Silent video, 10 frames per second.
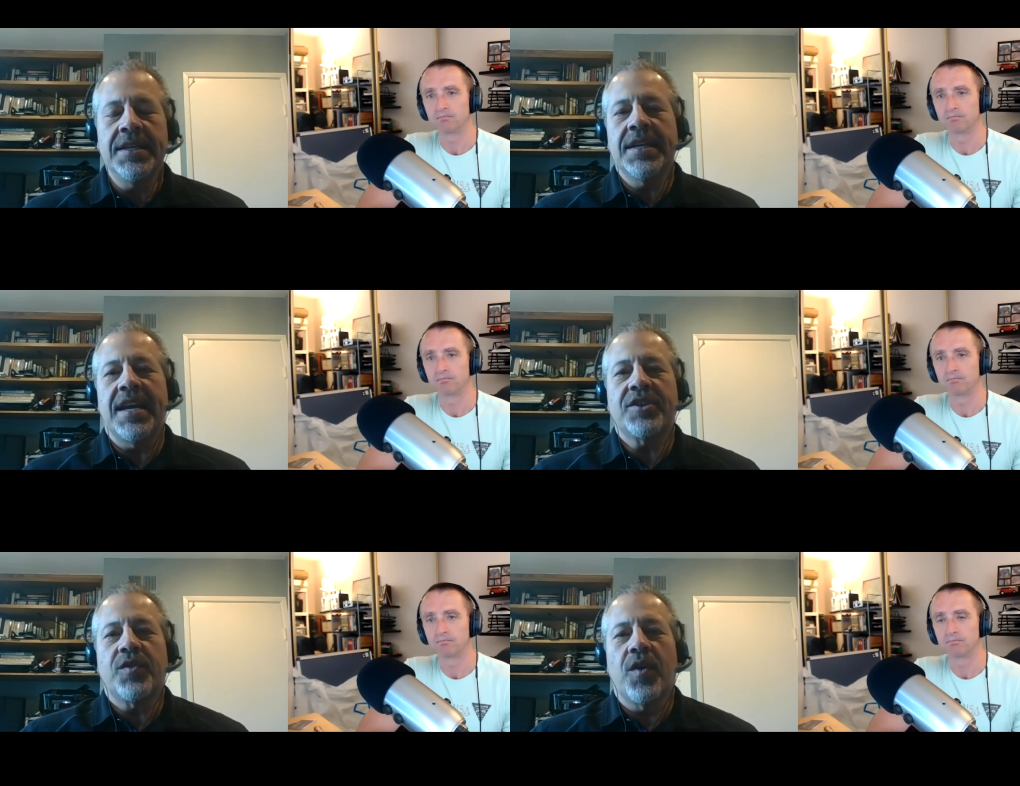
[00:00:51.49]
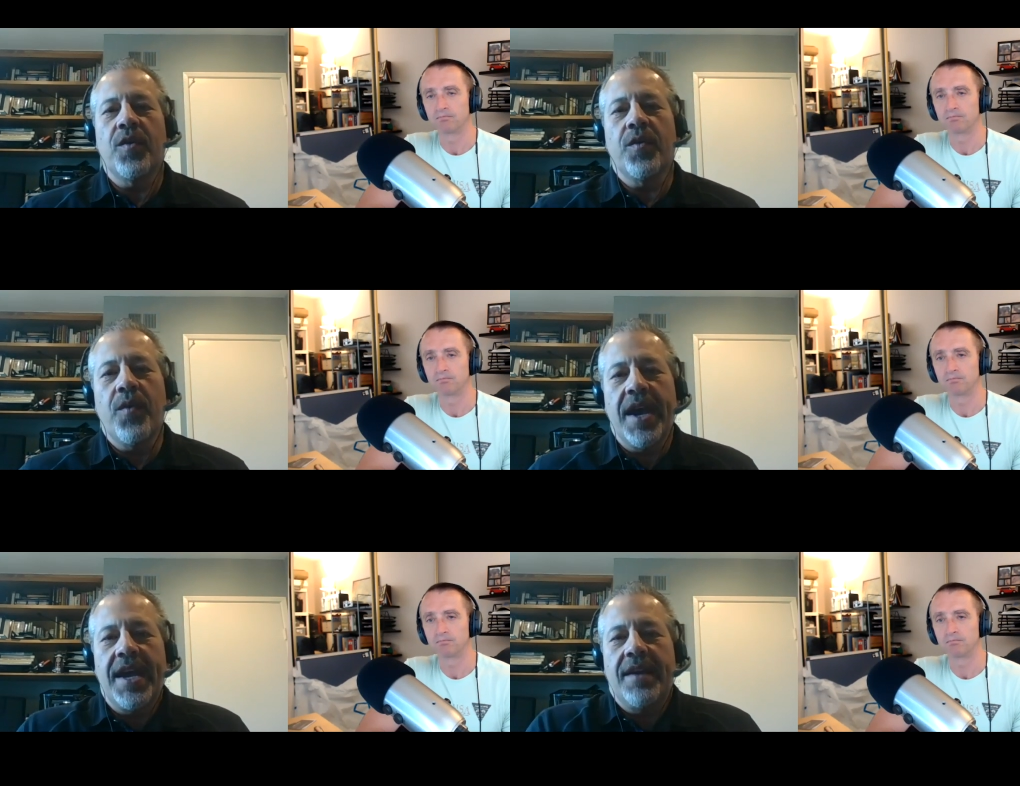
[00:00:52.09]
Speaker 1: kind of struggled with the
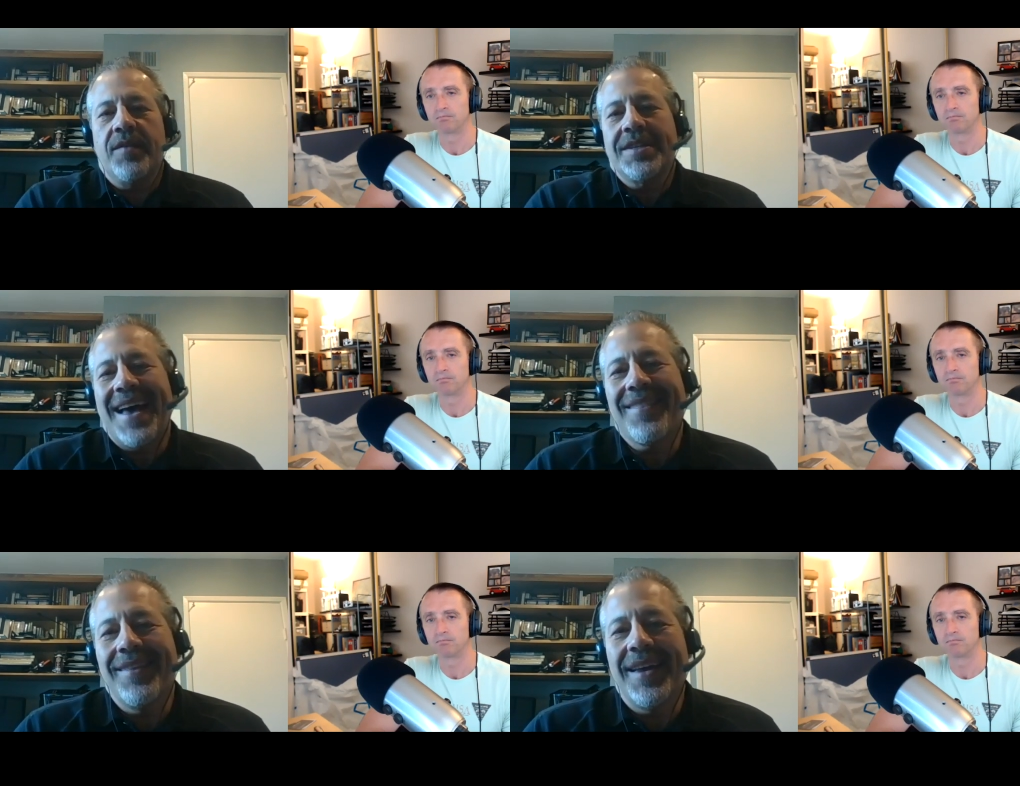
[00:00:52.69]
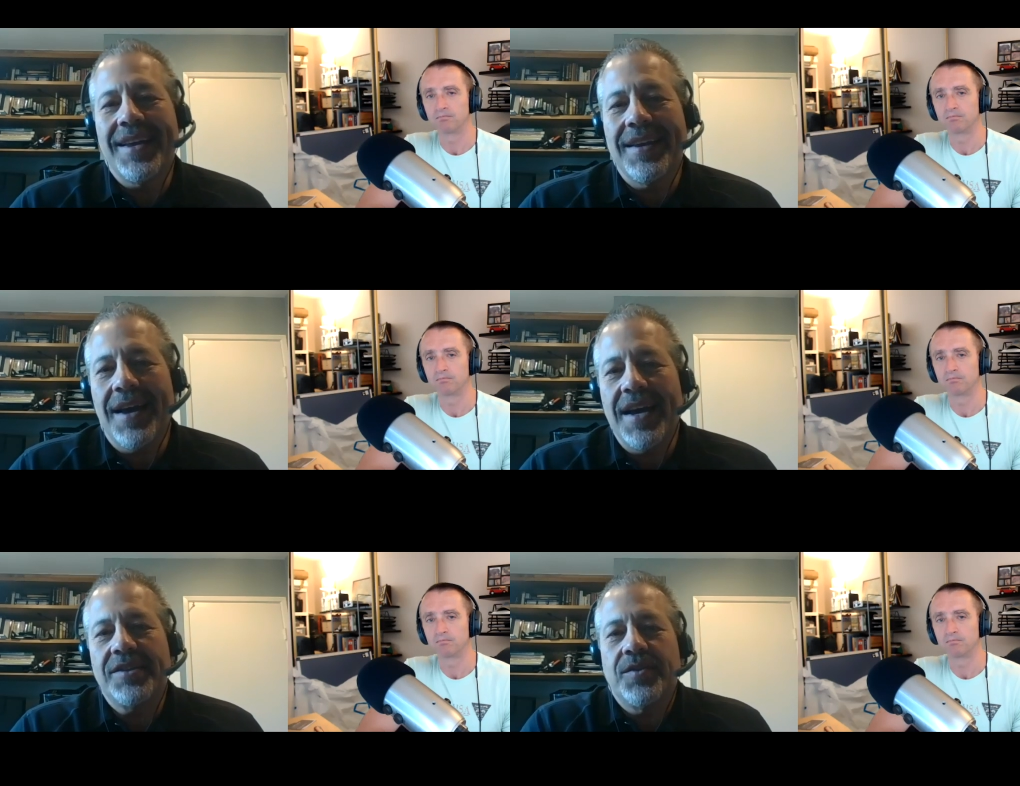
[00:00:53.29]
weight, was athletic in
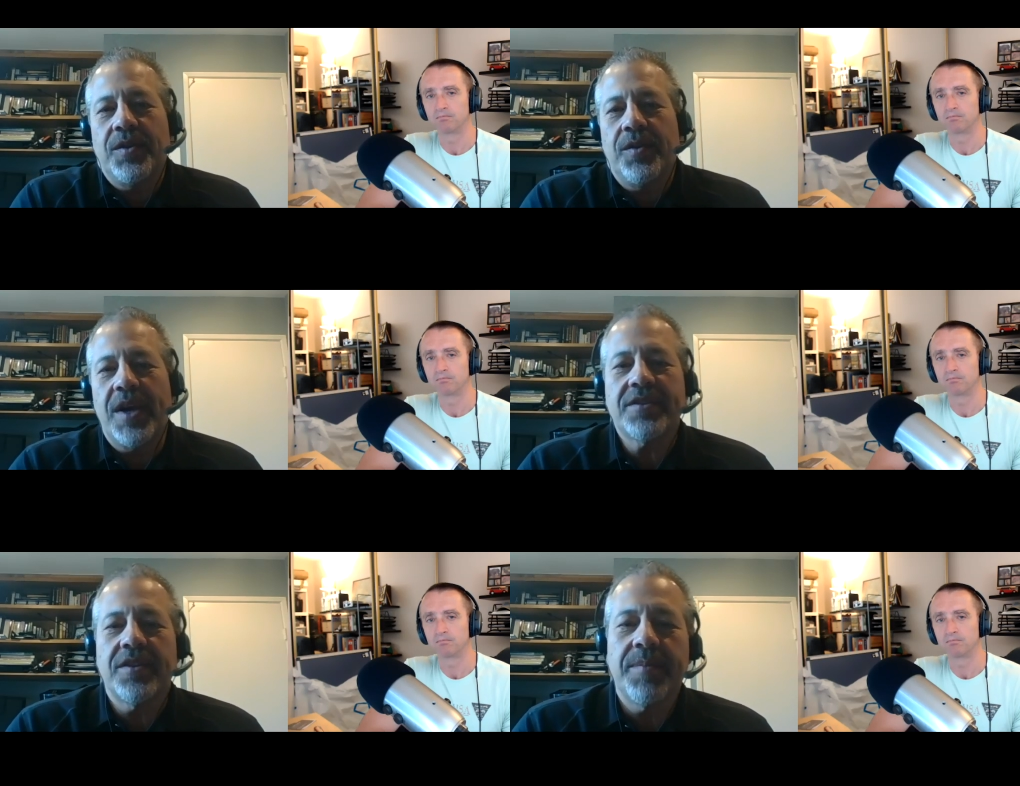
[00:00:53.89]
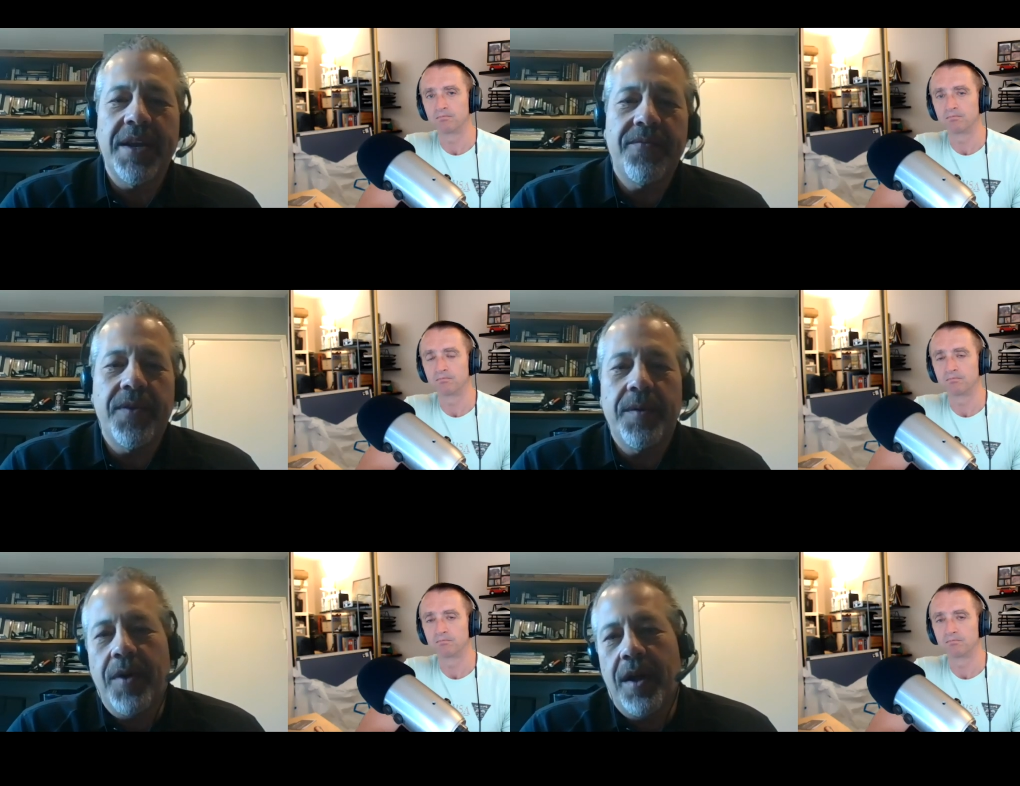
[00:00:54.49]
high school, wrestled, played
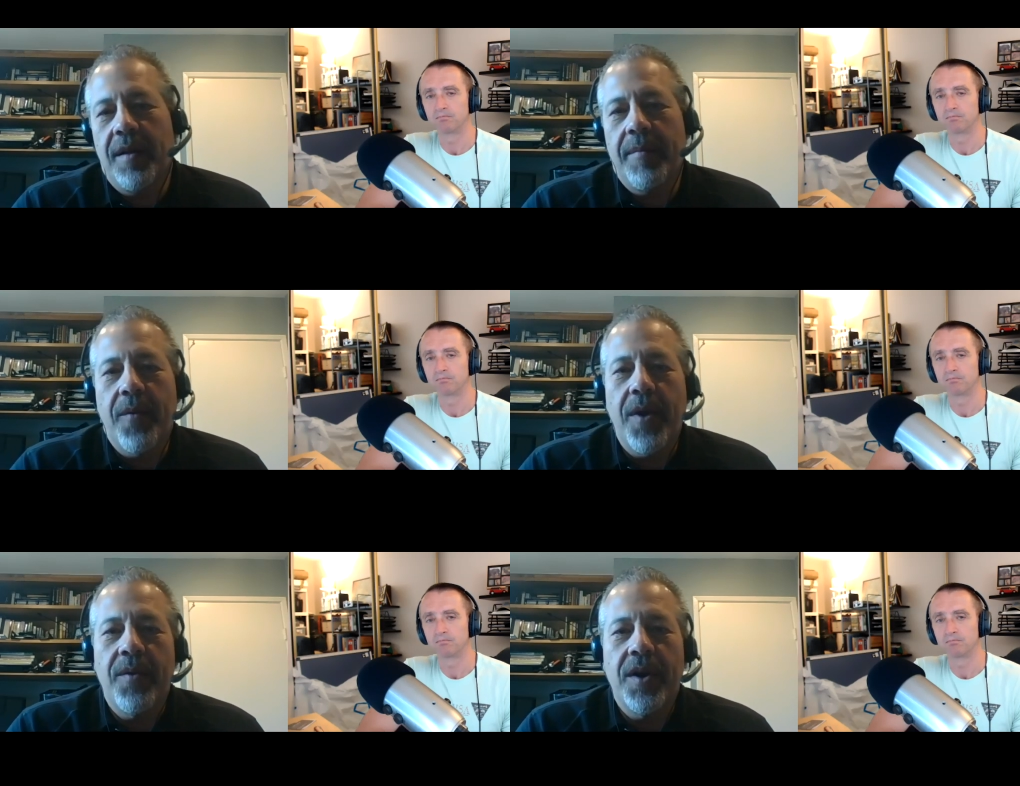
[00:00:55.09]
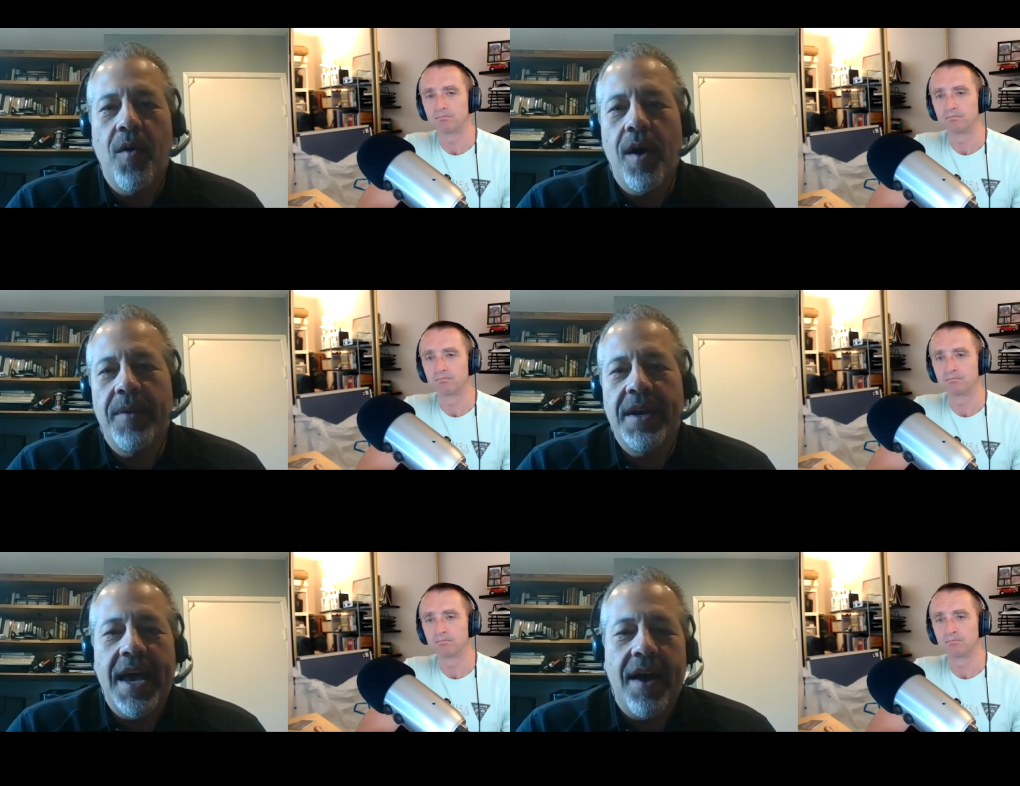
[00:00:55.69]
football. My weight would go up
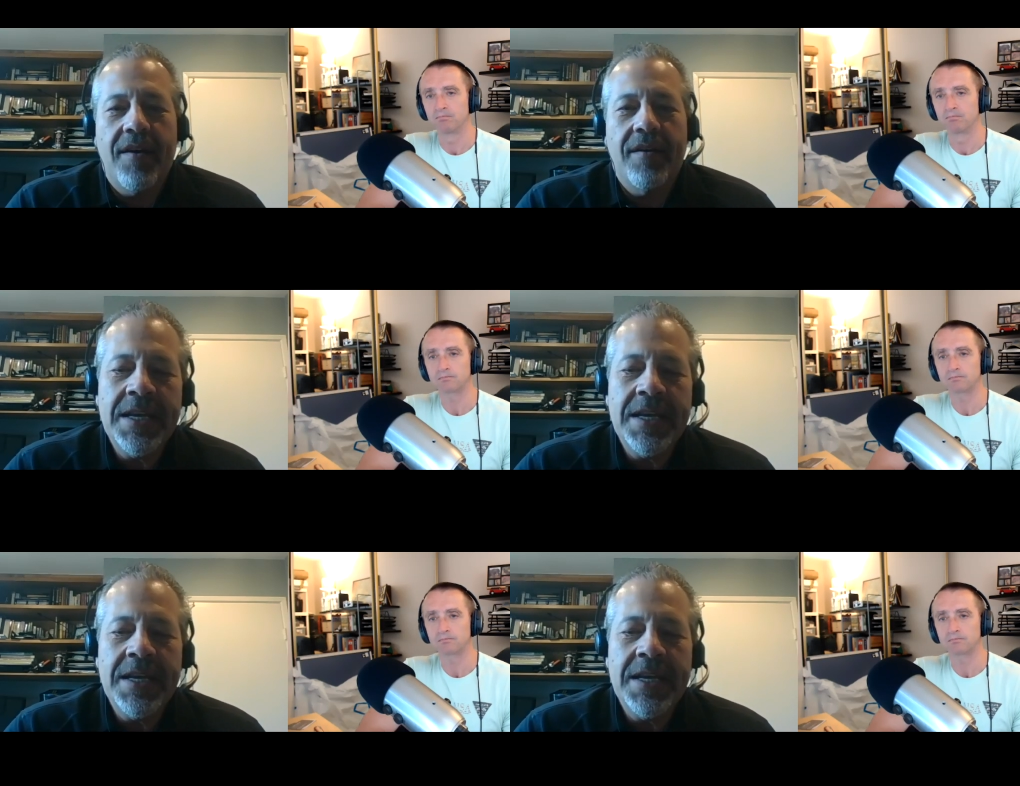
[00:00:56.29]
and down.